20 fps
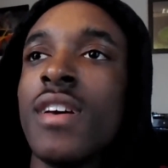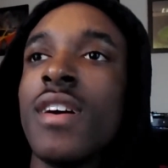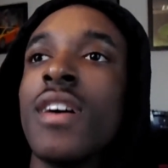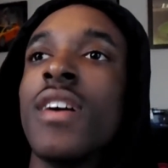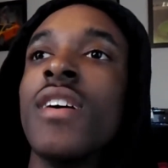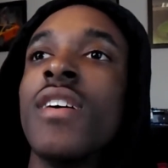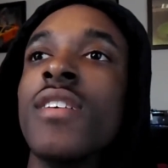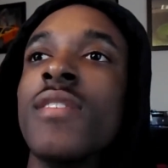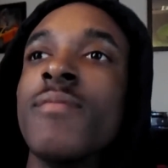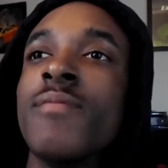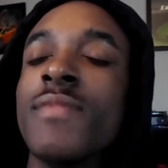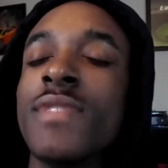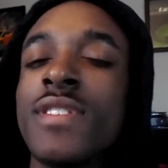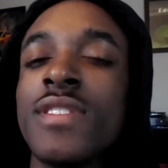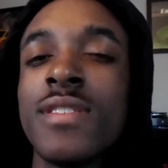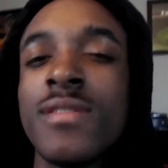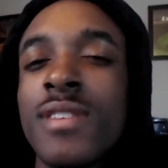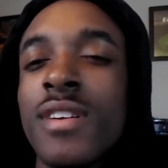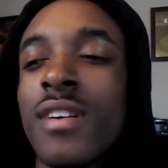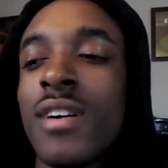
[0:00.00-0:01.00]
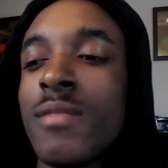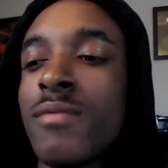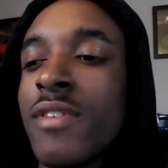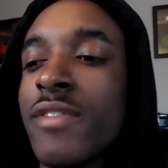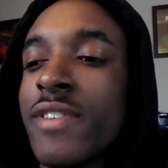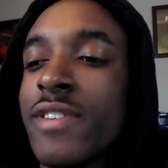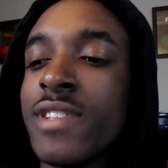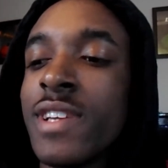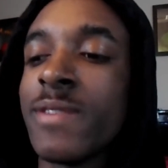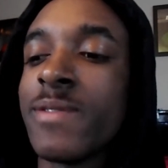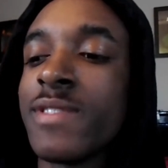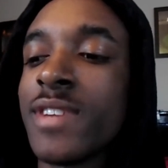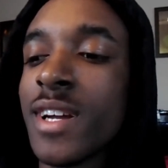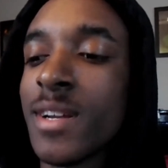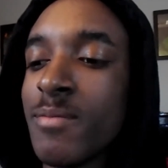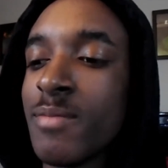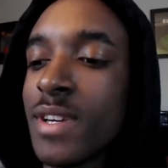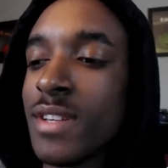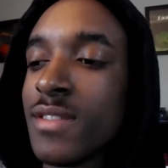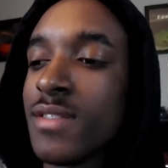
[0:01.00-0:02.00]
It seems like all my friends have
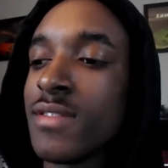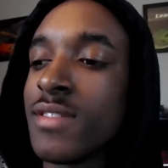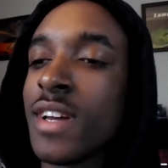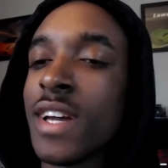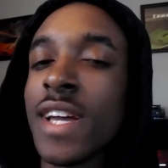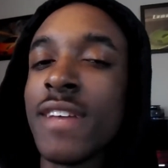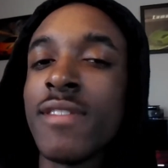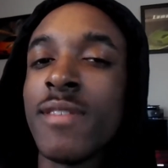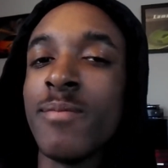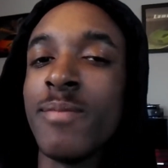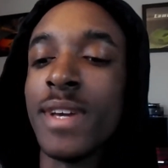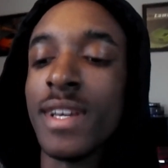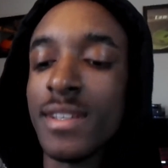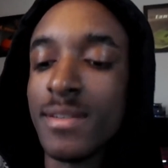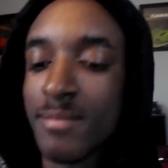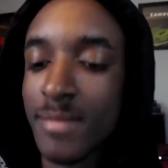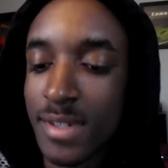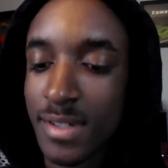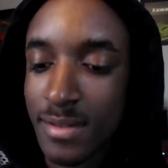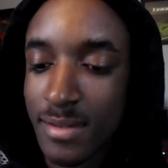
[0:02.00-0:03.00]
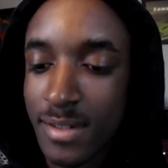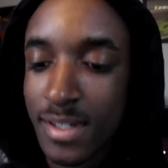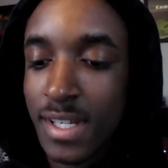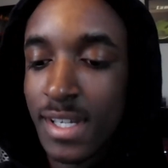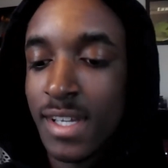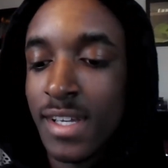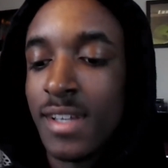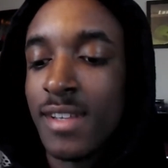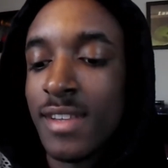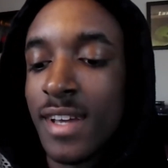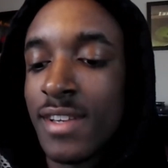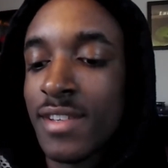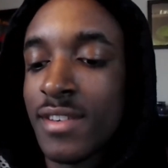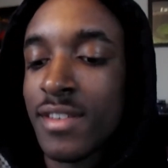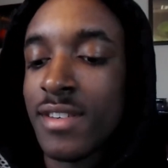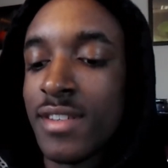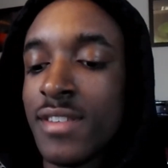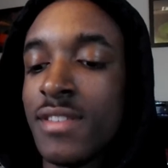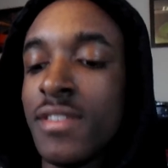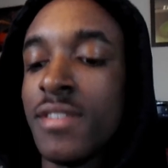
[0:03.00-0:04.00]
Type S's. I have the base model. That's
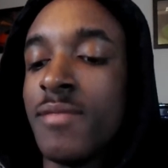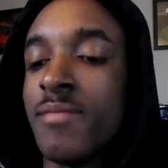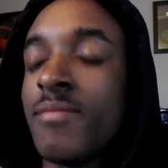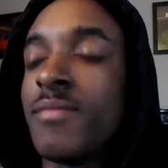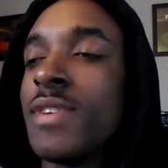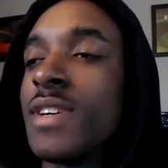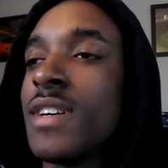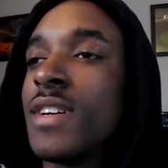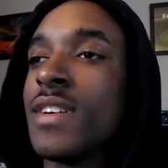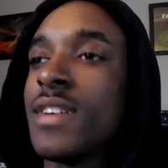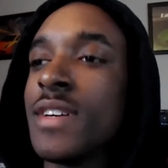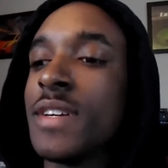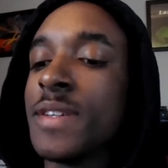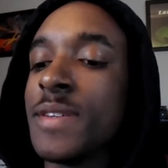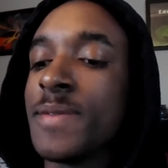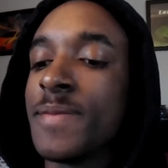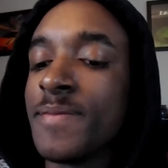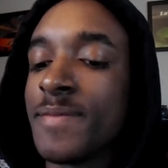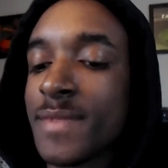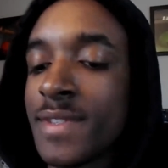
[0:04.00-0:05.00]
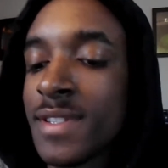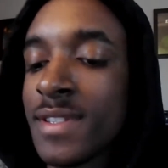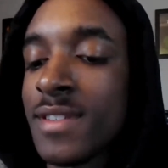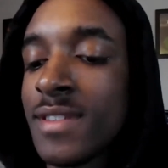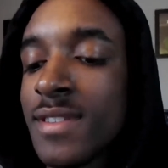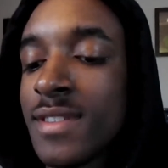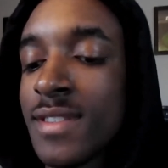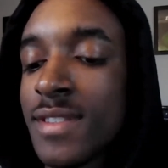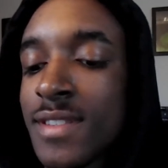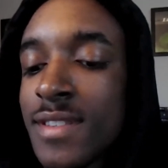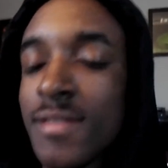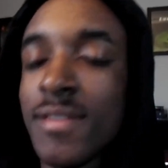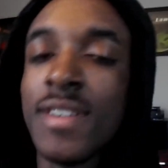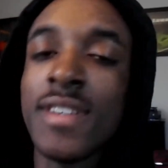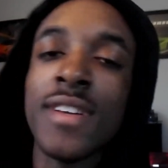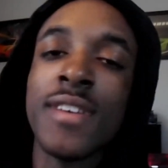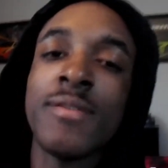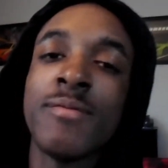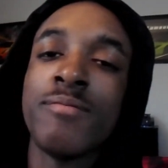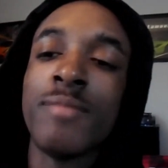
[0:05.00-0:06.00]
crazy, but you
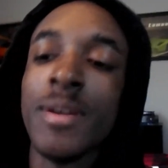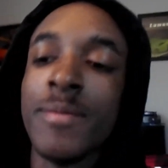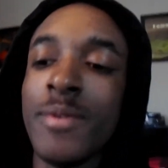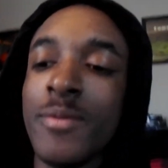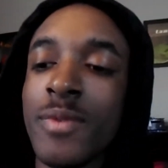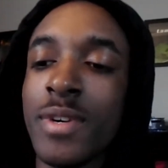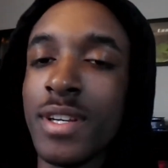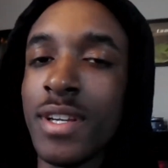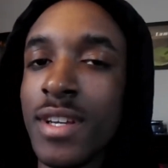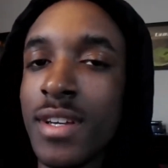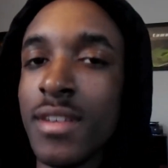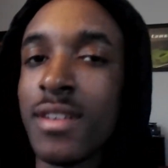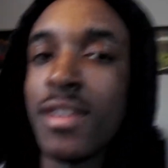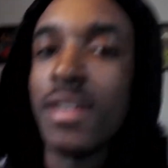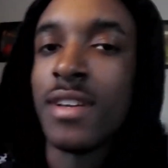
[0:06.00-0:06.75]
know, maybe one day.